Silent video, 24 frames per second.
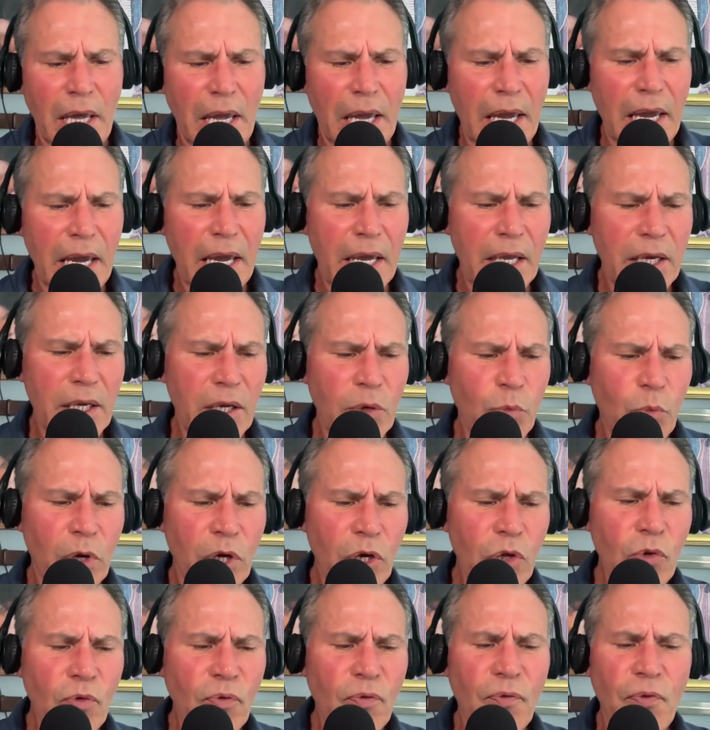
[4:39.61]
And
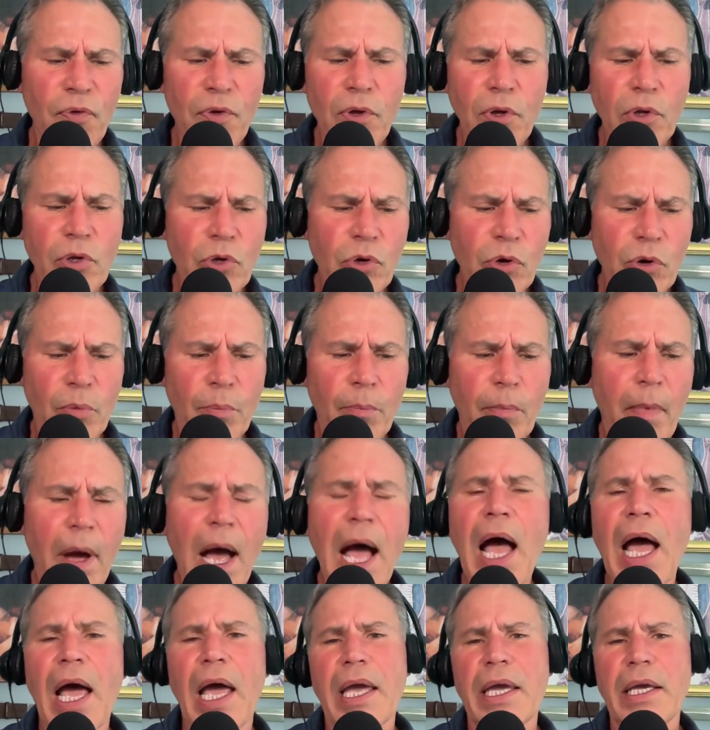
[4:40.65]
when you fill your
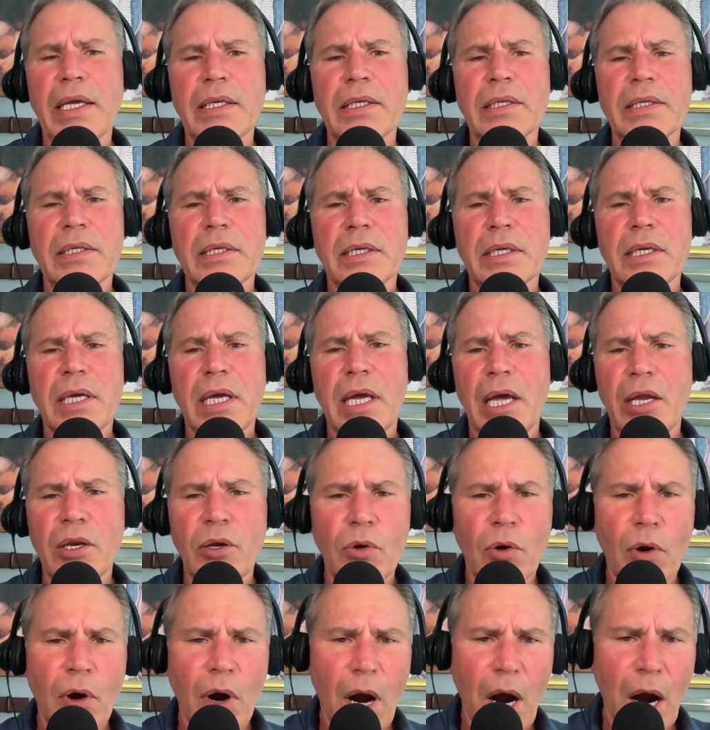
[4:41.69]
mind and
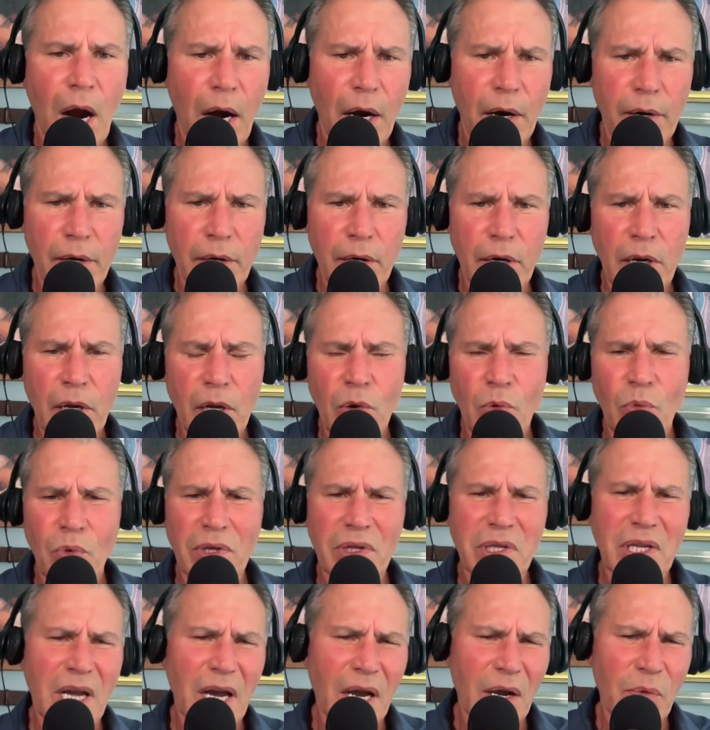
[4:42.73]
your heart
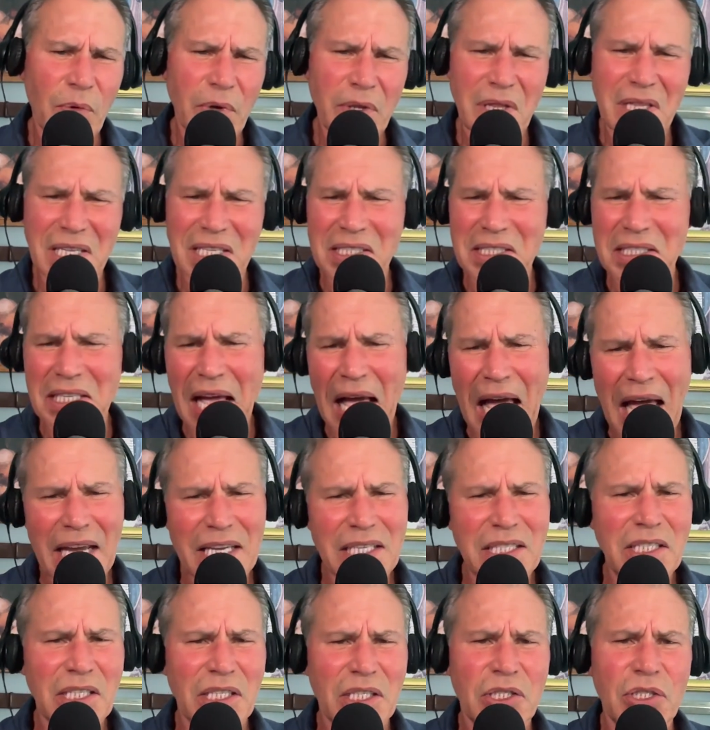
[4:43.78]
with this
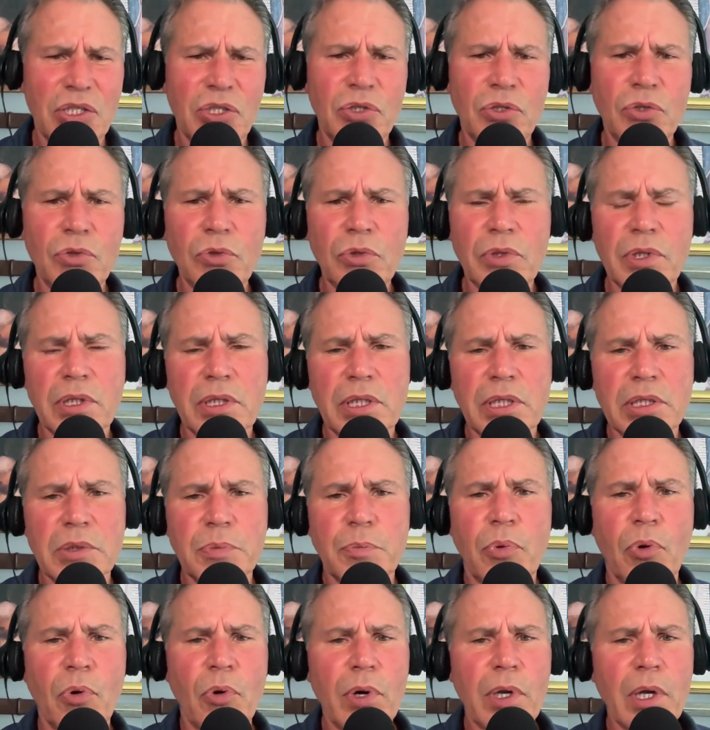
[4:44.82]
toxic stew that these
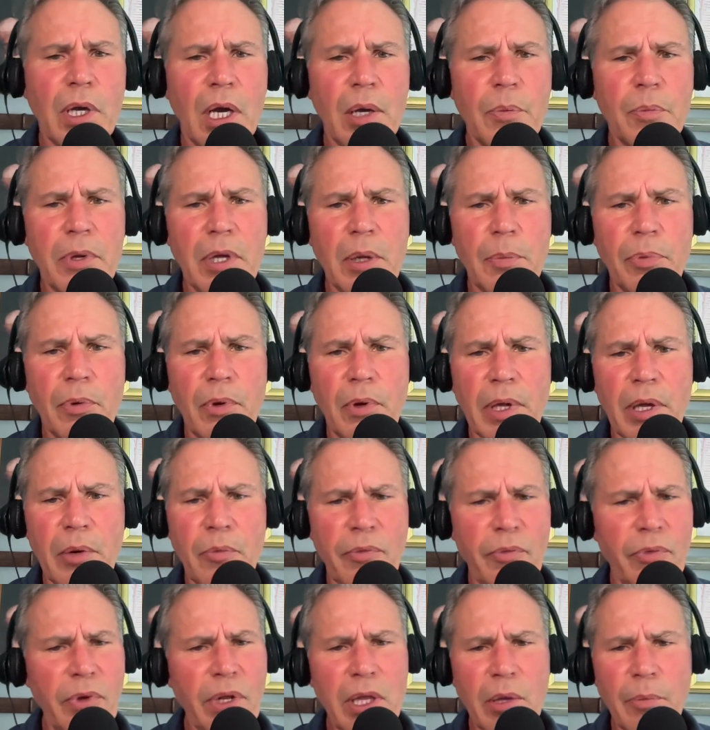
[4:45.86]
poor young people,
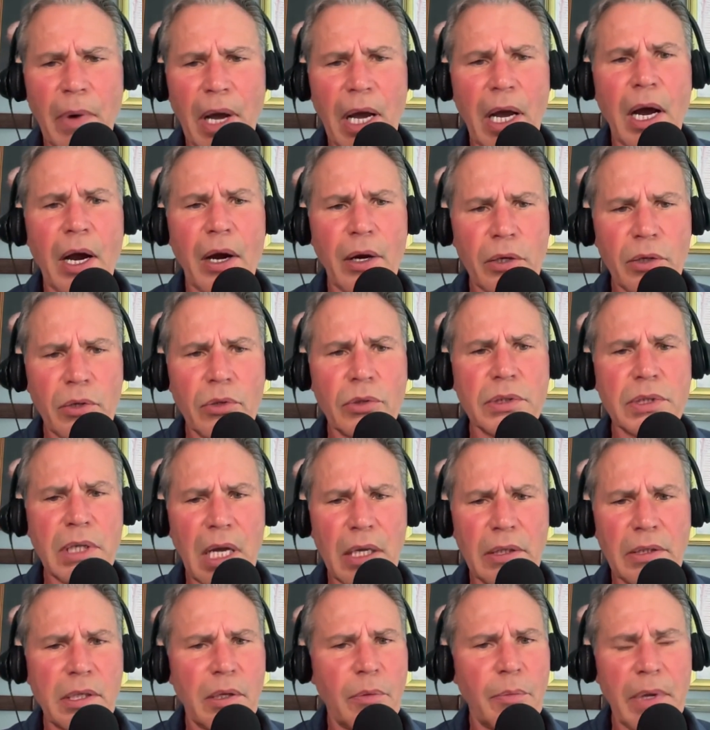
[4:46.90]
and really my heart goes
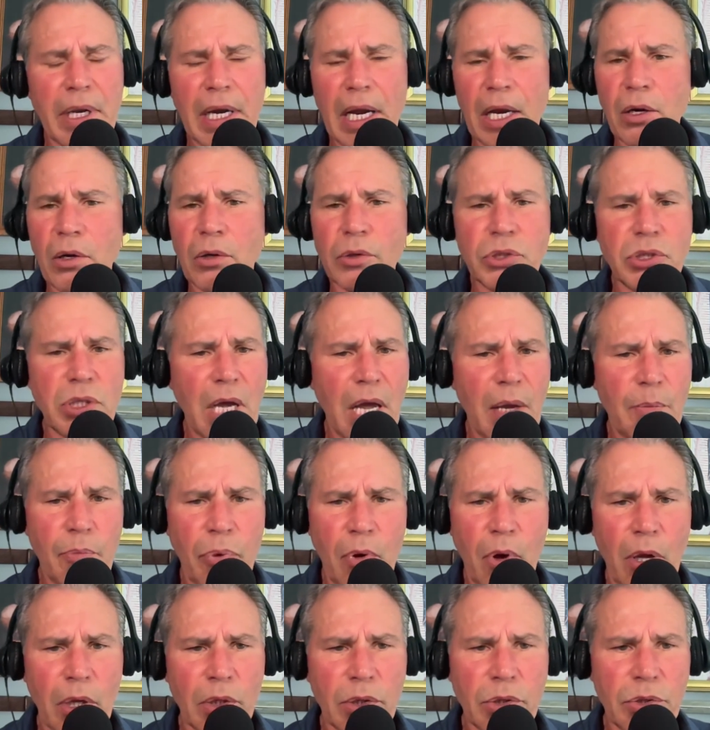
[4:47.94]
out to them, and I know John
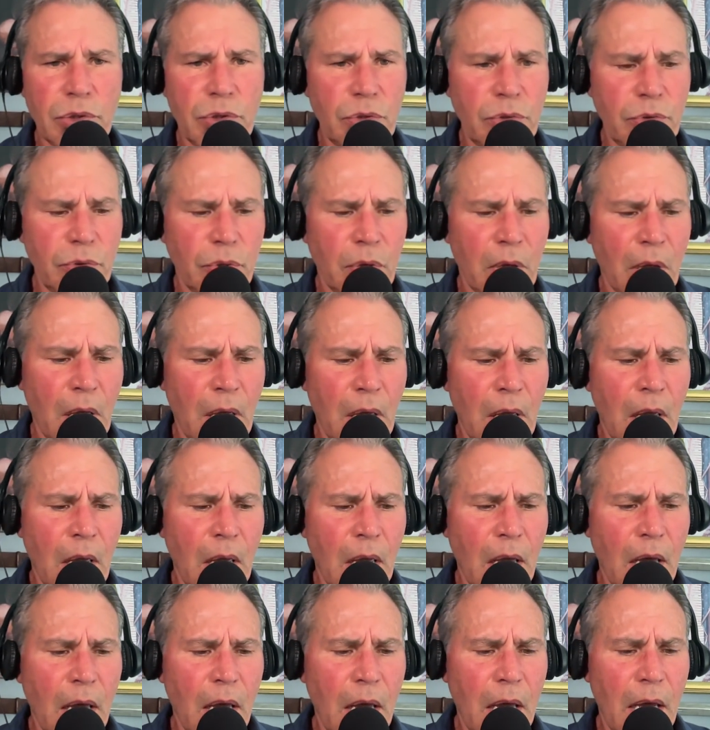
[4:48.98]
Paul's too,
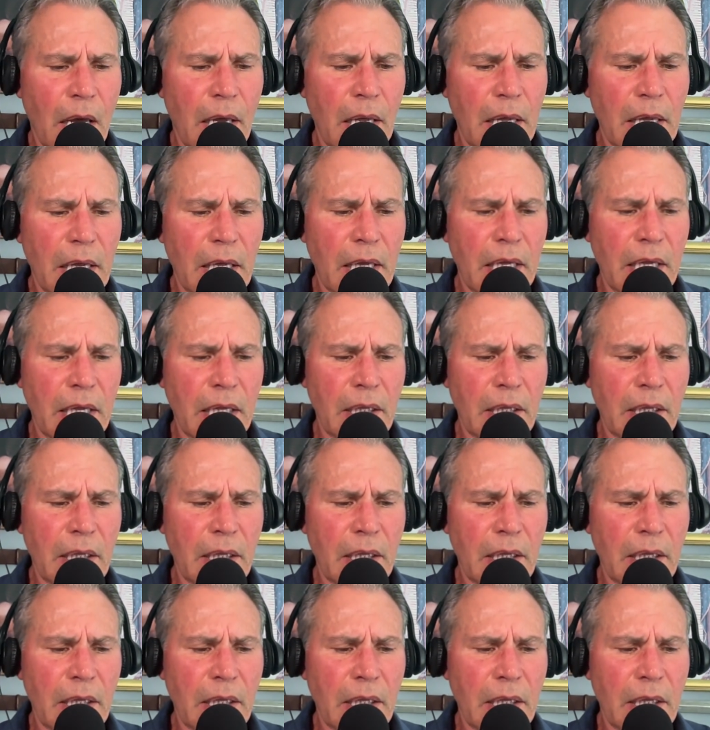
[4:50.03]
it